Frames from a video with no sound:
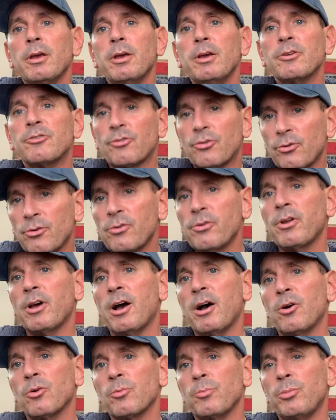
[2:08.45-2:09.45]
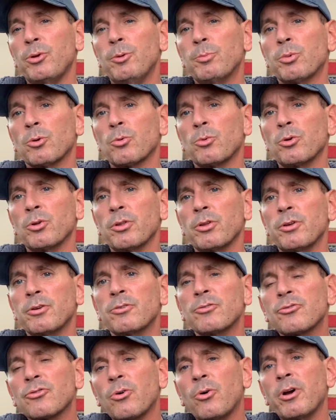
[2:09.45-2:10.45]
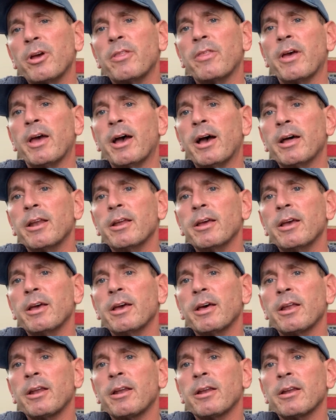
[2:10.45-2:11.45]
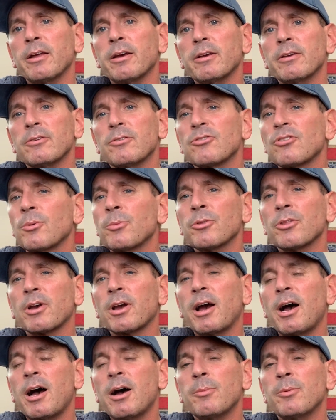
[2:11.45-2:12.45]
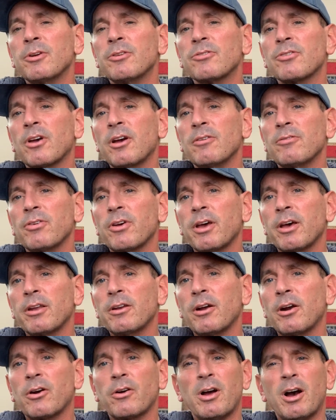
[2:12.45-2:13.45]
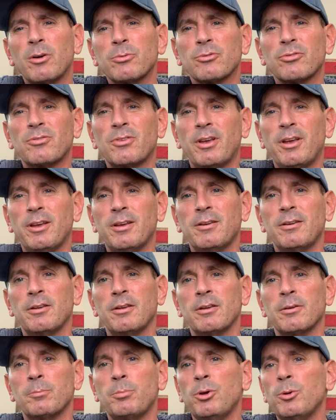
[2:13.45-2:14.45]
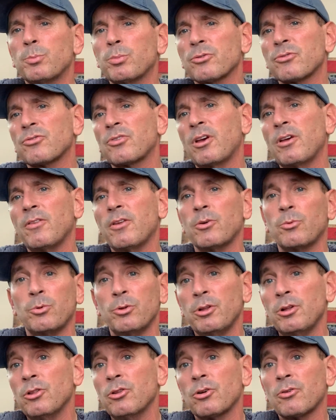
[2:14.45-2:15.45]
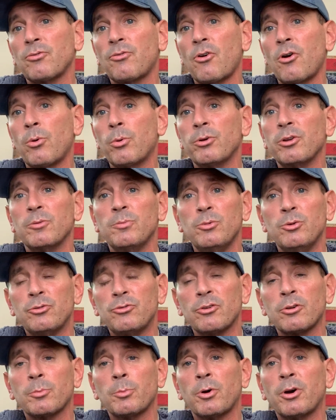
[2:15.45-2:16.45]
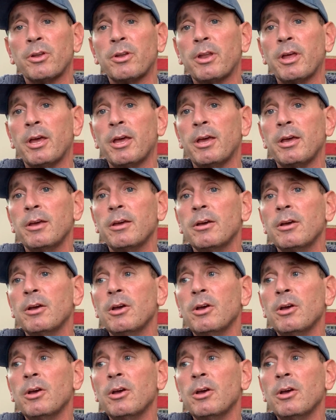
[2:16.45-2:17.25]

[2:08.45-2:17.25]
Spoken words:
It turned out people really enjoy that, and some of the comments I've had are outstanding. People say they really look forward to Music Monday,